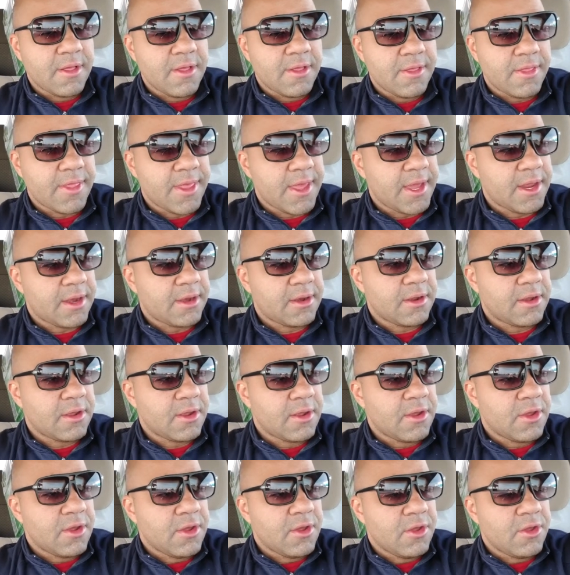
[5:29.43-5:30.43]
then
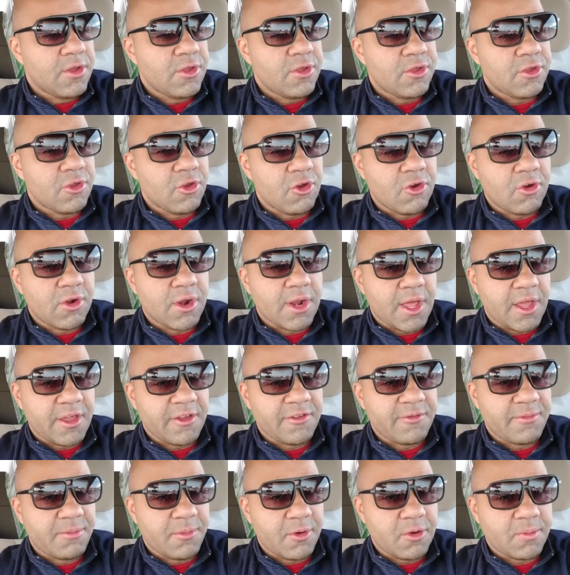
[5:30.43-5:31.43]
your
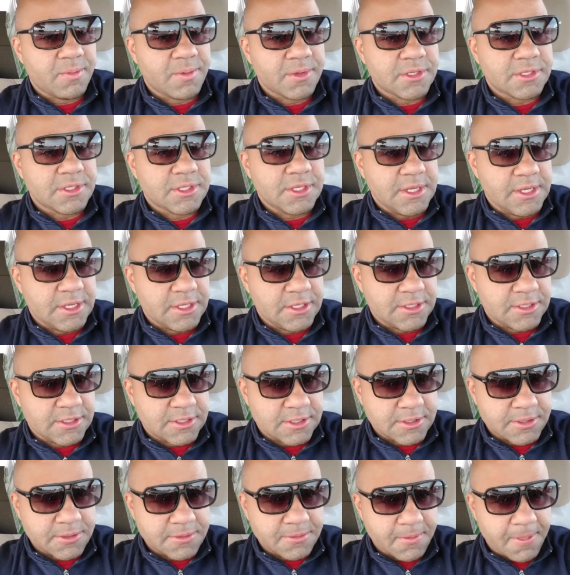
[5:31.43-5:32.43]
life purpose is
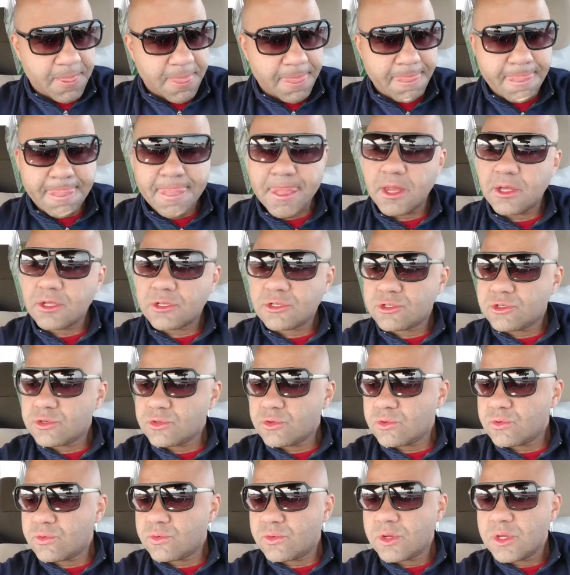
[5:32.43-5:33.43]

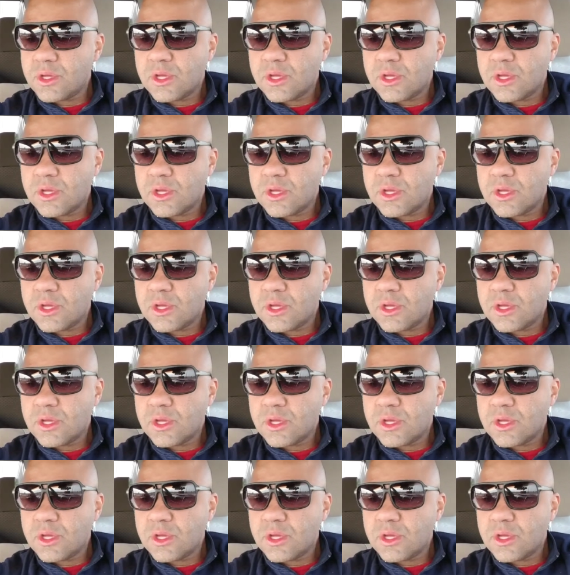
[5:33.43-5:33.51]
to